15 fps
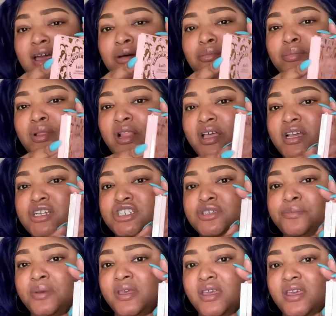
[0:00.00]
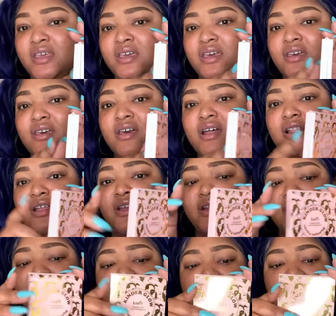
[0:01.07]
a blush pink color,
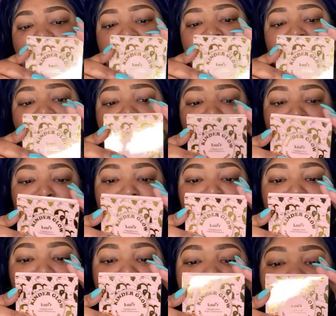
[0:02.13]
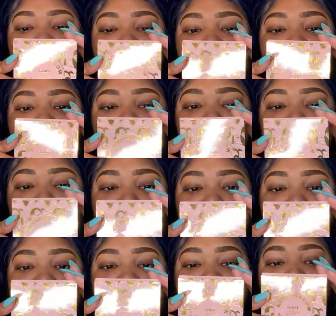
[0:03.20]
and I really, really like and enjoy
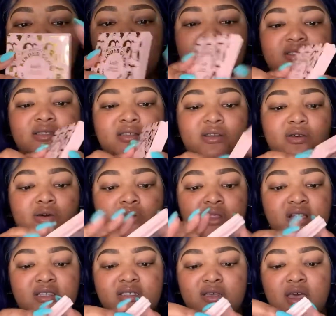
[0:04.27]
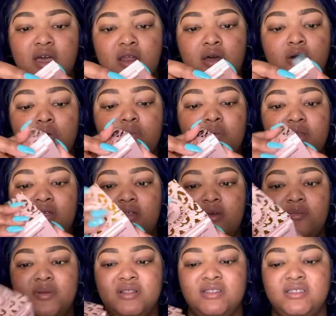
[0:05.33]
that. So let's kind of open it
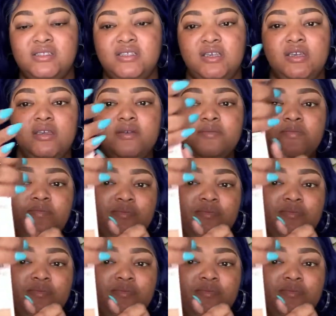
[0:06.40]
up and see.